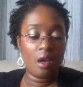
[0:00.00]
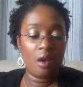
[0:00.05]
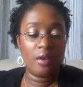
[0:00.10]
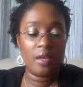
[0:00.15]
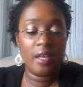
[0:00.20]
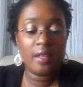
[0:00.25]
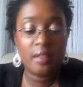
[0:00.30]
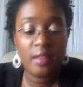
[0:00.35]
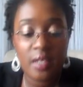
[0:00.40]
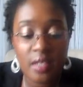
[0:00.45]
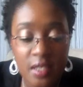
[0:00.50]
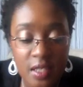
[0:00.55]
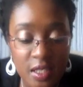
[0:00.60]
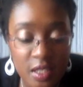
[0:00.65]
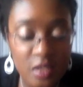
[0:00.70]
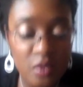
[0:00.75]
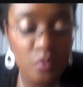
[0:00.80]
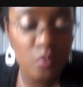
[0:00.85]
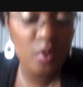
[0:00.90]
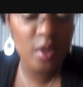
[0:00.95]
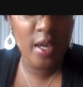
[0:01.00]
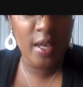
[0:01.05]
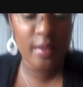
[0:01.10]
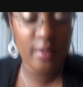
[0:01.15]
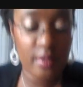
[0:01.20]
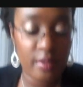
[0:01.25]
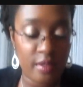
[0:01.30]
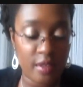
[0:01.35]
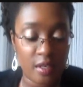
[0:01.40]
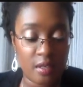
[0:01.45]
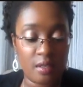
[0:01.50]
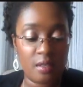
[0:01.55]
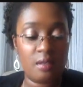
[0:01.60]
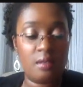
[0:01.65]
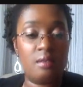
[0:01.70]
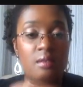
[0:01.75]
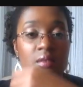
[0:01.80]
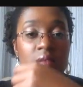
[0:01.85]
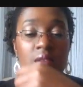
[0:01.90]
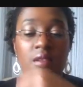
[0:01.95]
Okay, this is what the
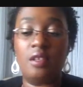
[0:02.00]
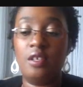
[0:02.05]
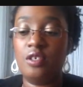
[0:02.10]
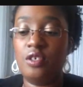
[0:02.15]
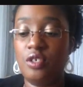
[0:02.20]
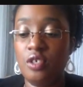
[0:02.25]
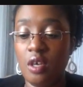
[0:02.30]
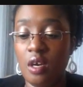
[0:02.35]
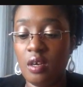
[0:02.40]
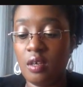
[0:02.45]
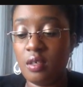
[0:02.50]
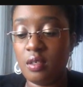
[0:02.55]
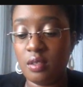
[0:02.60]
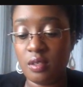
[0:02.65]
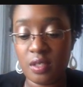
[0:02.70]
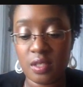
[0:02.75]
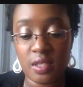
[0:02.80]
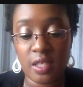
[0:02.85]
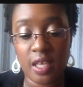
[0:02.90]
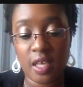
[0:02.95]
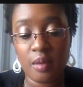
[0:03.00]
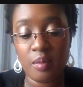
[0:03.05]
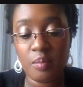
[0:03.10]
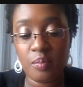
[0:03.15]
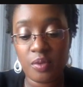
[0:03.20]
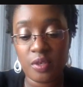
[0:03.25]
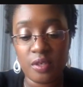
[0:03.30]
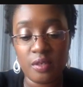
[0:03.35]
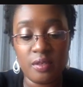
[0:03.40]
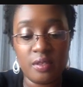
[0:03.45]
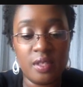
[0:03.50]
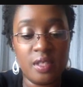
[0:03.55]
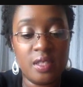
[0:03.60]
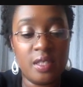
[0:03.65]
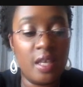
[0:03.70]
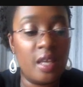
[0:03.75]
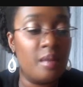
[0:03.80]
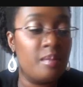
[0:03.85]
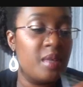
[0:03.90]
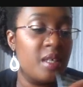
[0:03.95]
dark looks like. I'm going to put it on
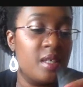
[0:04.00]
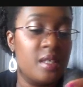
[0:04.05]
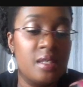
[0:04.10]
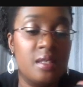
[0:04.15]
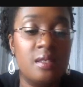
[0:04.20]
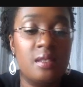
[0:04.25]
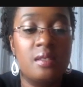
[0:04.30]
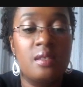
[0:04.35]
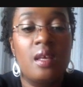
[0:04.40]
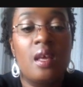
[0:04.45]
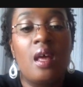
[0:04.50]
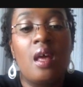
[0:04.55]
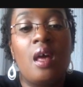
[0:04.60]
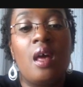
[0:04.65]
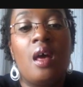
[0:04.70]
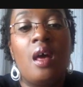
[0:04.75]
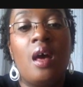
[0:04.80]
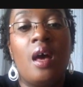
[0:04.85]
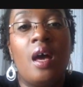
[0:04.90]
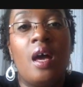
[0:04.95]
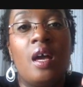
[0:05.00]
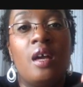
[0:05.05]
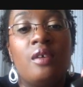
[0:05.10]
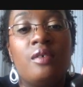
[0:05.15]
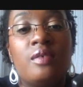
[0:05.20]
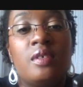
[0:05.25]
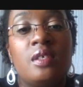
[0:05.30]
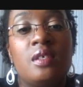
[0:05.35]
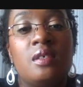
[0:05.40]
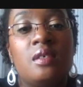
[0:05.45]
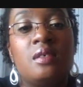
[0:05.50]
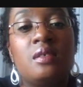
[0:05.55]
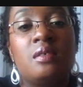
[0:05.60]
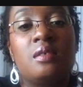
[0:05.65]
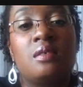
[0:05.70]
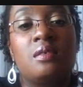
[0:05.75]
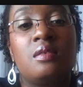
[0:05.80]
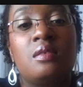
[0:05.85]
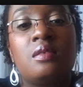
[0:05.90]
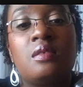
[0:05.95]
this hand because I already
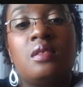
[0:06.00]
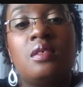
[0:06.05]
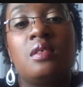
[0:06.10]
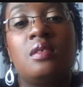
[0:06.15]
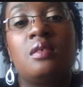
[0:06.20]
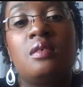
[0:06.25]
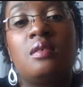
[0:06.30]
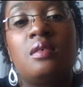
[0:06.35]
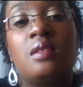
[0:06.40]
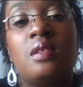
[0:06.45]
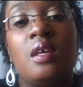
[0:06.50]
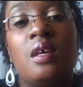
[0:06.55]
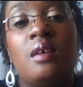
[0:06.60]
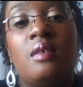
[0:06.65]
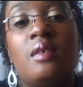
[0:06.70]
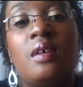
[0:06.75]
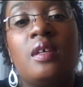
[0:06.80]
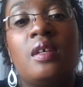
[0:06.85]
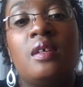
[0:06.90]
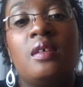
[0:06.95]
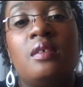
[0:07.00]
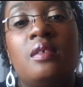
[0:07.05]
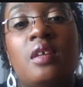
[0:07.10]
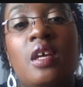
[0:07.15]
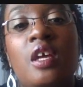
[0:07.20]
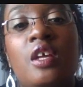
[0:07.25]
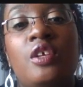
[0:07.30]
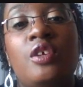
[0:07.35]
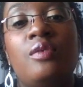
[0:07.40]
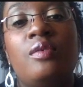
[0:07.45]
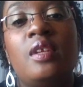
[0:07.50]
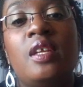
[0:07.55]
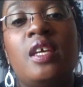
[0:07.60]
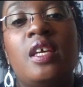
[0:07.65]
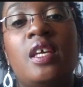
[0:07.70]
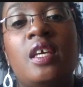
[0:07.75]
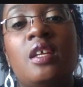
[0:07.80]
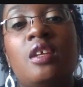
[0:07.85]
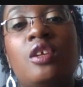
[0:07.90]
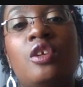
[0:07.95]
did it on that hand. And
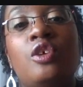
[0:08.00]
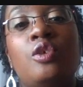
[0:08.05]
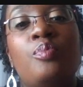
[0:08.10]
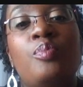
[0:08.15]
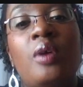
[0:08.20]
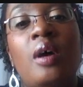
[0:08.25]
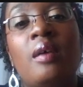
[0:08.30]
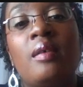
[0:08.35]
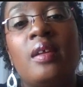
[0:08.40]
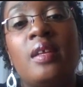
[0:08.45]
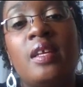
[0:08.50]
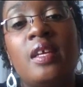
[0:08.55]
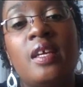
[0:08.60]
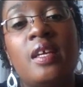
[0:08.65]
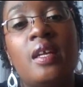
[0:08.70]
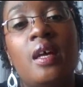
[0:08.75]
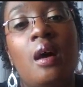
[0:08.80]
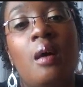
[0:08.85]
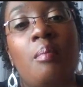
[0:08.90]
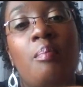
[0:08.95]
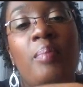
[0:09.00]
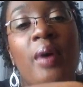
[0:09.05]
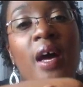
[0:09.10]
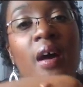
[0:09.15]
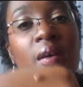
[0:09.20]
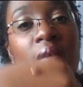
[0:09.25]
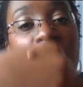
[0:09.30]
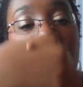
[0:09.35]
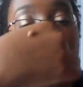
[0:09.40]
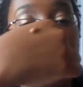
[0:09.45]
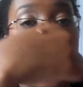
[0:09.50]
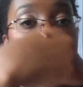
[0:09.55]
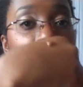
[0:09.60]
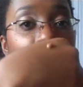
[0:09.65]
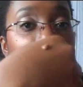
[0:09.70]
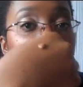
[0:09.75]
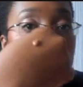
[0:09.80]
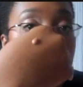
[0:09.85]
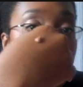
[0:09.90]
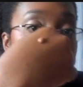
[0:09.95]
you probably need about
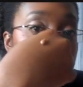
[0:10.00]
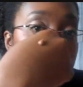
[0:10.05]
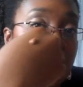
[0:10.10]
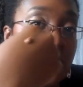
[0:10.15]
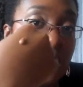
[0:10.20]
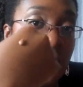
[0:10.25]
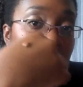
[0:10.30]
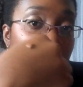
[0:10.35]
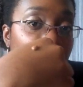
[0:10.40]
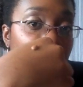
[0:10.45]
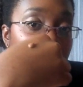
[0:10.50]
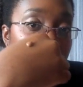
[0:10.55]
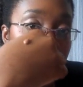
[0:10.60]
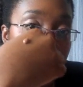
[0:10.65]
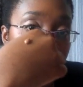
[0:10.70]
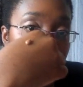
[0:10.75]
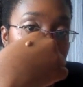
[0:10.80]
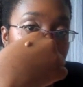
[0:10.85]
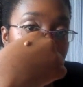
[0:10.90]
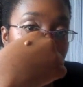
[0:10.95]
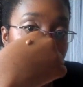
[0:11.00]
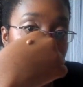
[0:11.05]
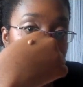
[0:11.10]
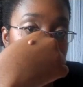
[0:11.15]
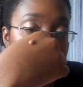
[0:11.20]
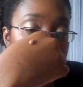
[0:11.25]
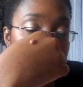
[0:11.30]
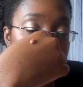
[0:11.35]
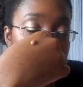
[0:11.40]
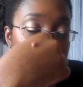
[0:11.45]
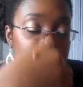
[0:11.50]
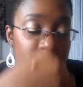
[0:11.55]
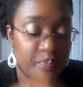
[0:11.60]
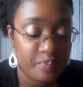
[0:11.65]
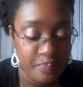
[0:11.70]
that much to cover your face.